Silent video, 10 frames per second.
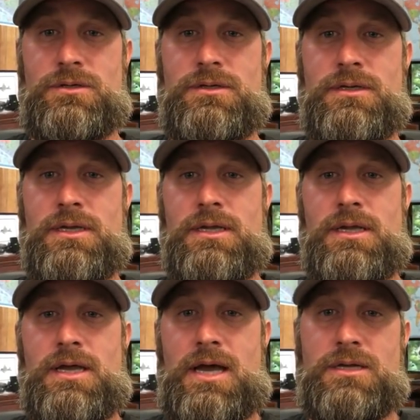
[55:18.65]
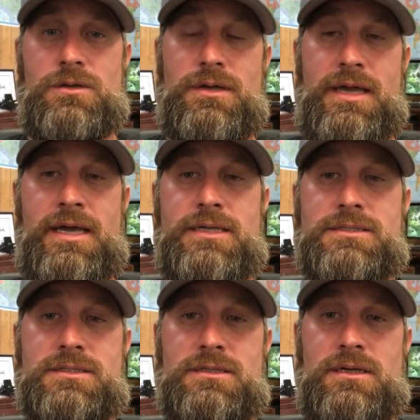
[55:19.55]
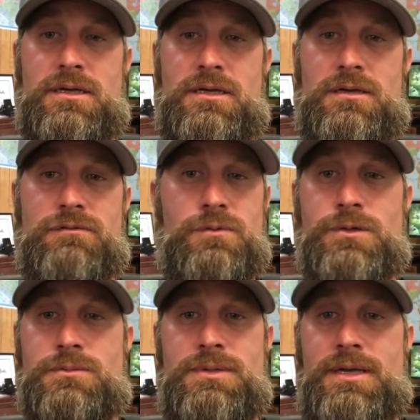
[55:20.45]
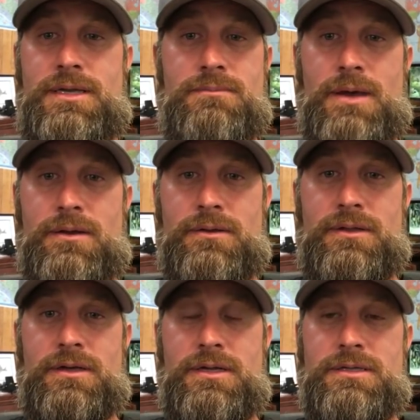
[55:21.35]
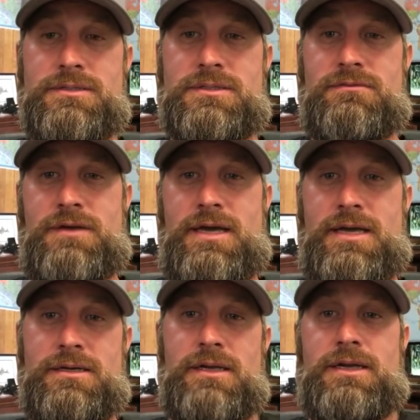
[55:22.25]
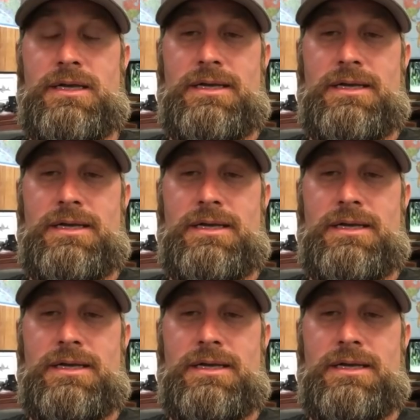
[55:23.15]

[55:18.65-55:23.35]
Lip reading: I couldn't ask for it to be any better than it is. In fact,